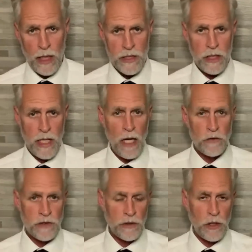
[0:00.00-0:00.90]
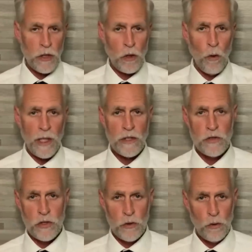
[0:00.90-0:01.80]
has announced that they're going
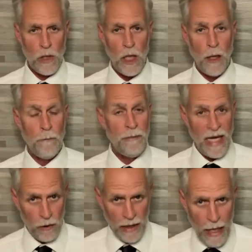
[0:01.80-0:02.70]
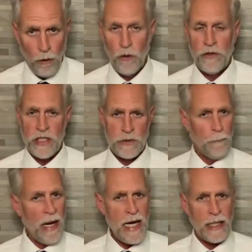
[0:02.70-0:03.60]
to uh, bail out this
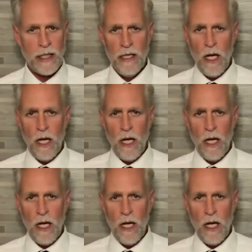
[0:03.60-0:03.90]
bank,